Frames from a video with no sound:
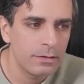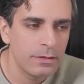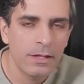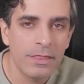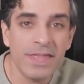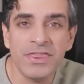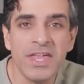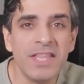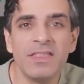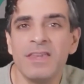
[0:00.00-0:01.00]
They think
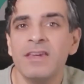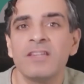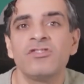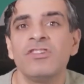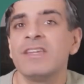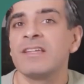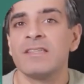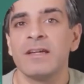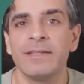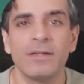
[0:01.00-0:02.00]
they need a genius
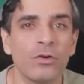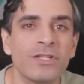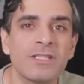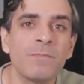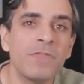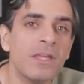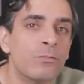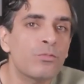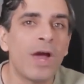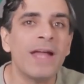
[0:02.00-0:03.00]
idea or something
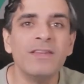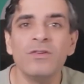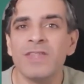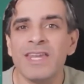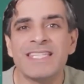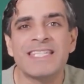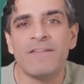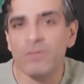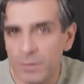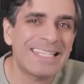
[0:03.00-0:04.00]
brand new that has never
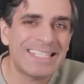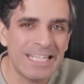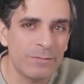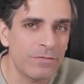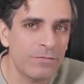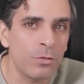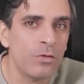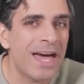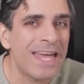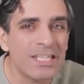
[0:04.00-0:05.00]
been seen before. That
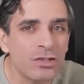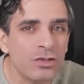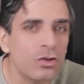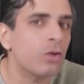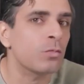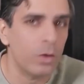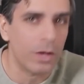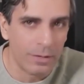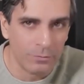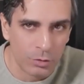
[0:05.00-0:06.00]
is not what I'm
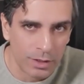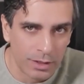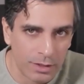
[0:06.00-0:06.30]
doing.